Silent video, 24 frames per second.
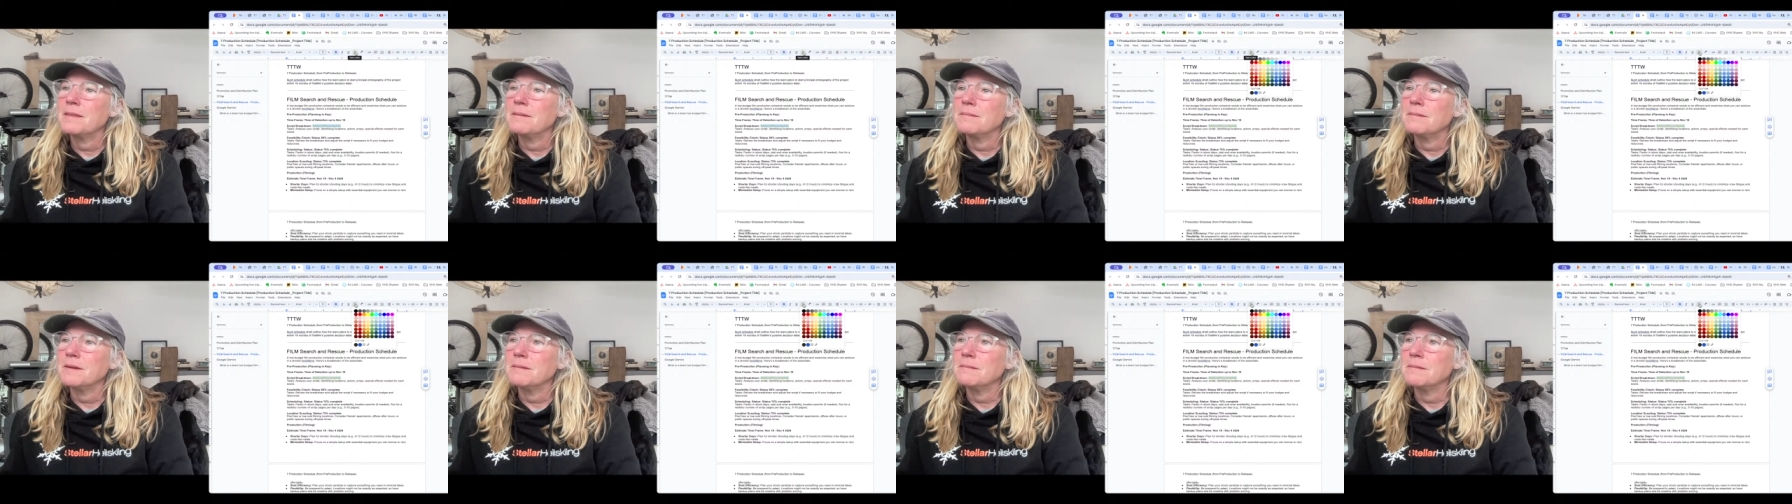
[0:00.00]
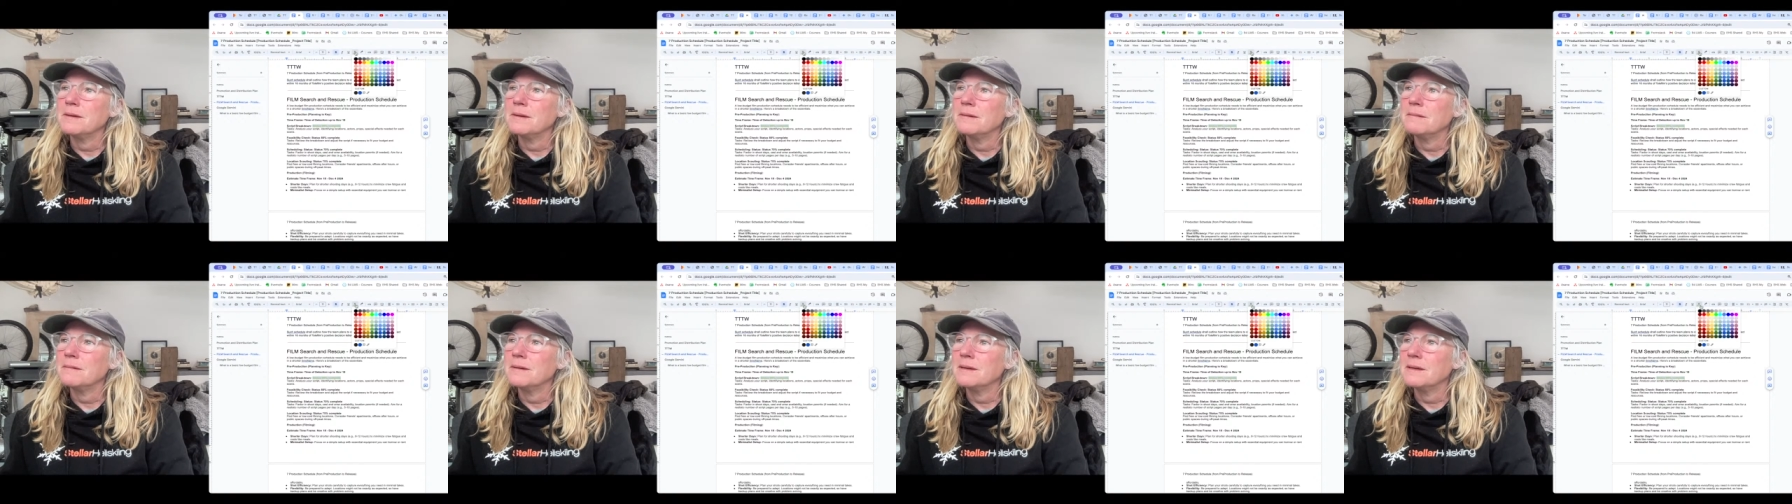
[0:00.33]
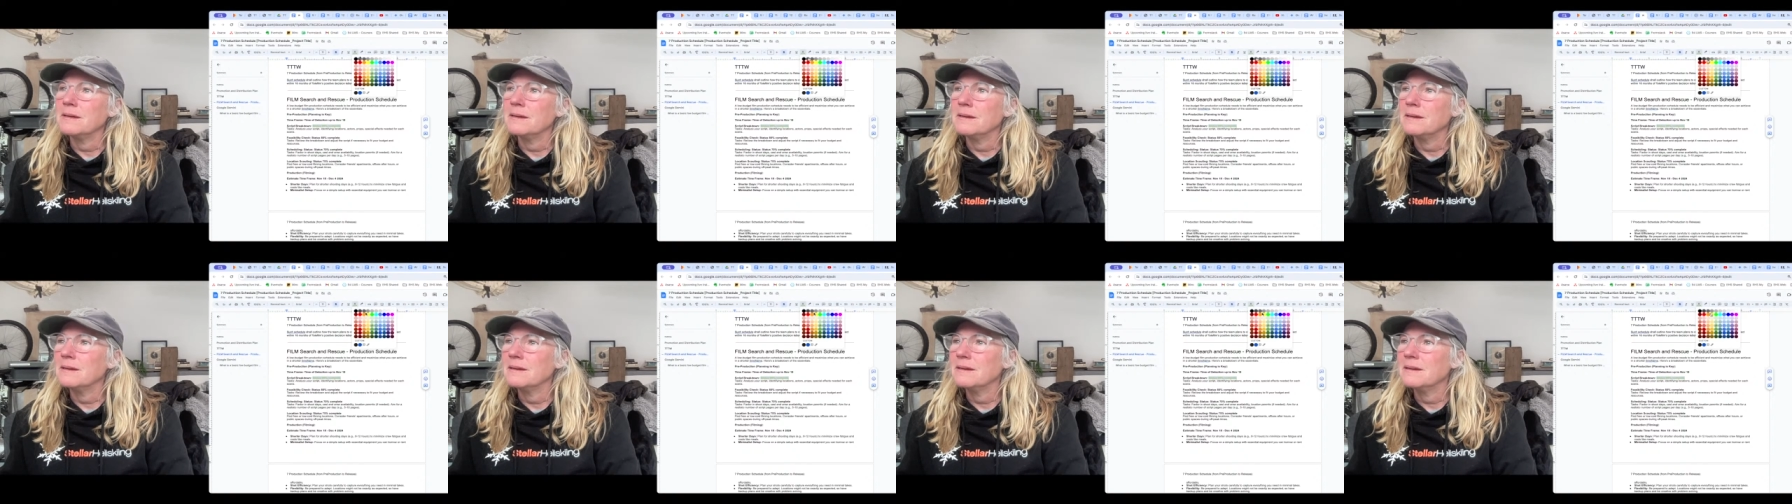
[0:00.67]
Maybe
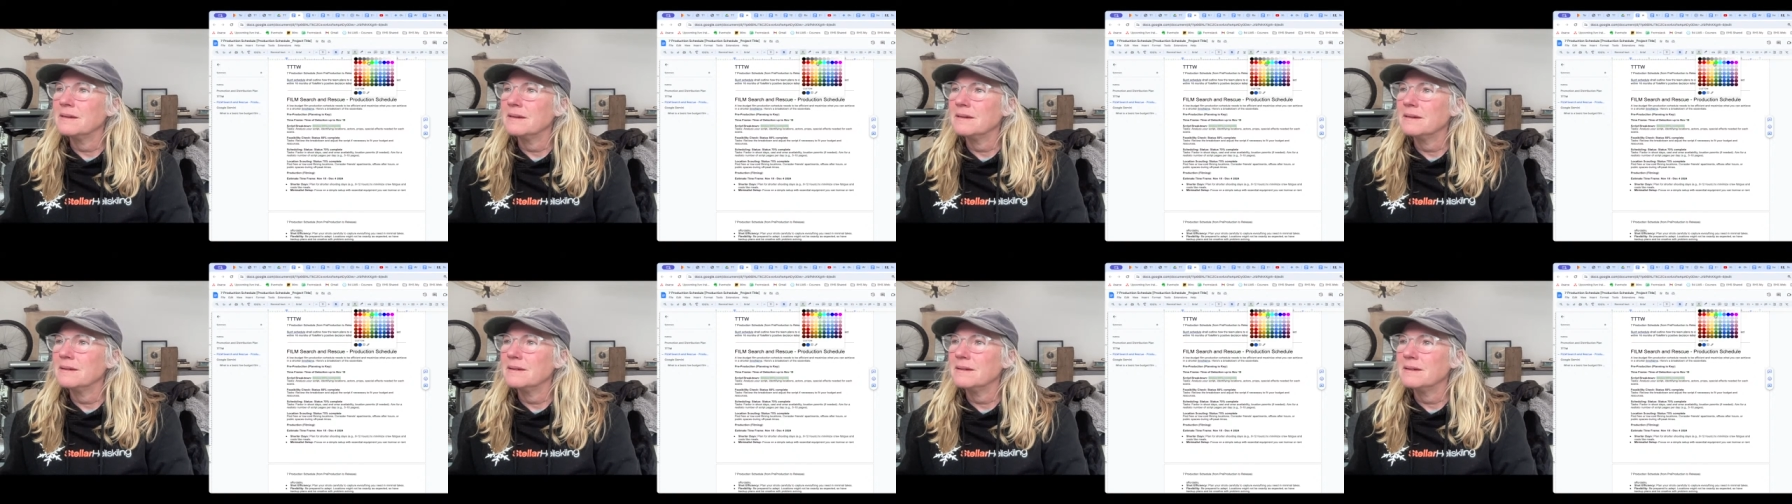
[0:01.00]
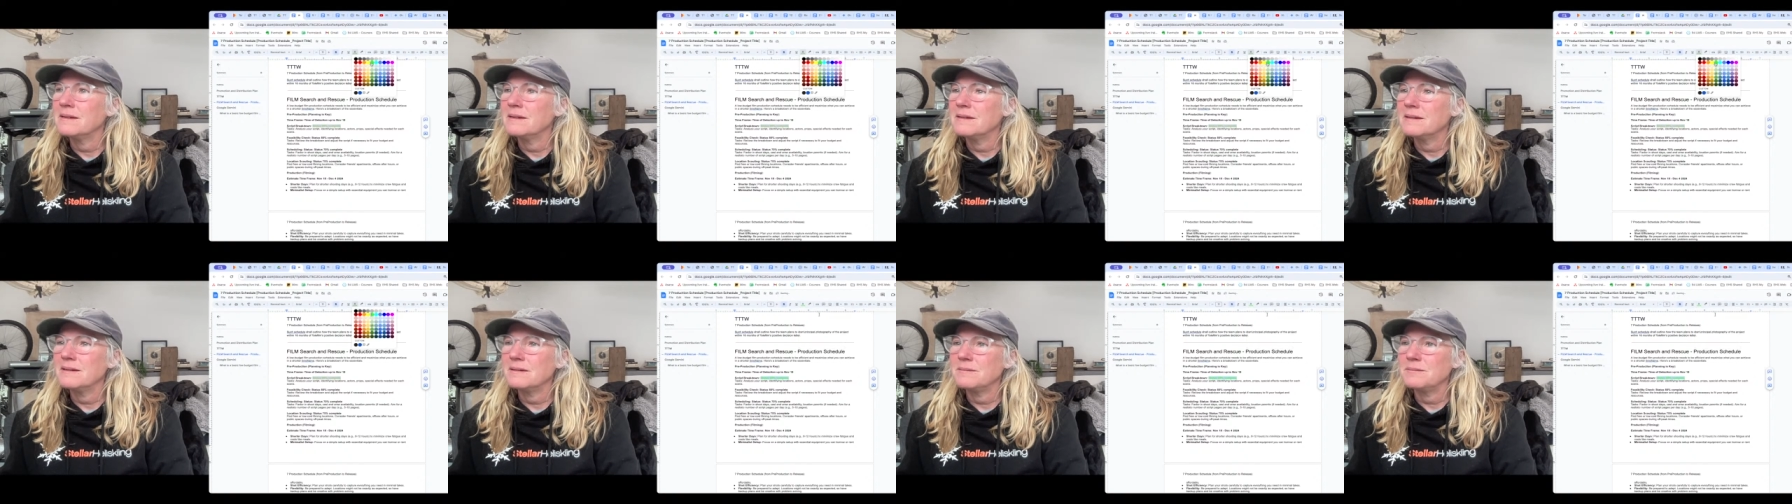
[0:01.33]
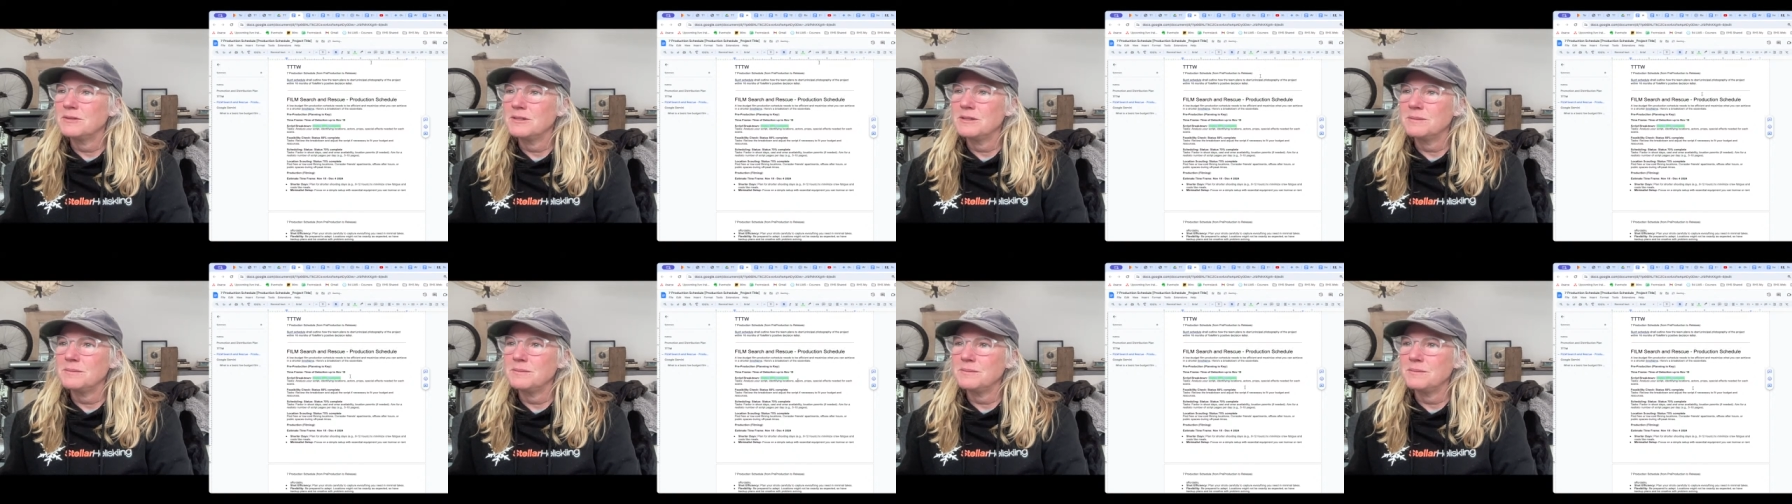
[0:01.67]
we,
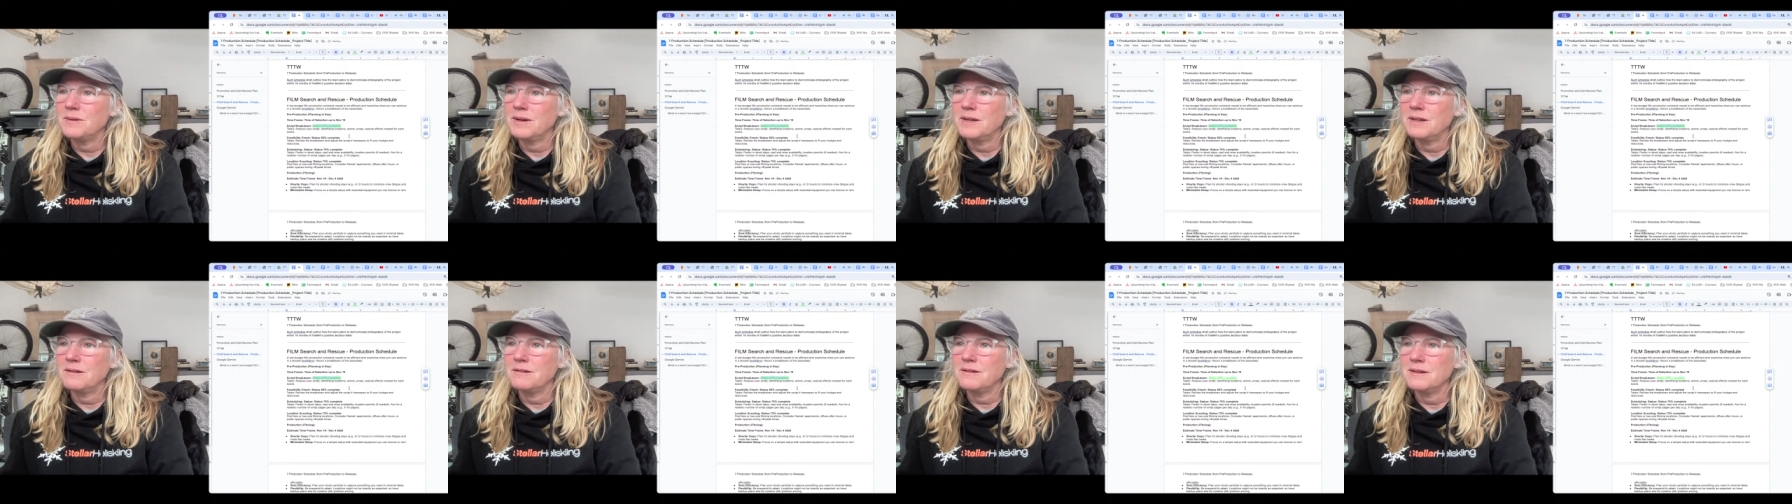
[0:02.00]
bright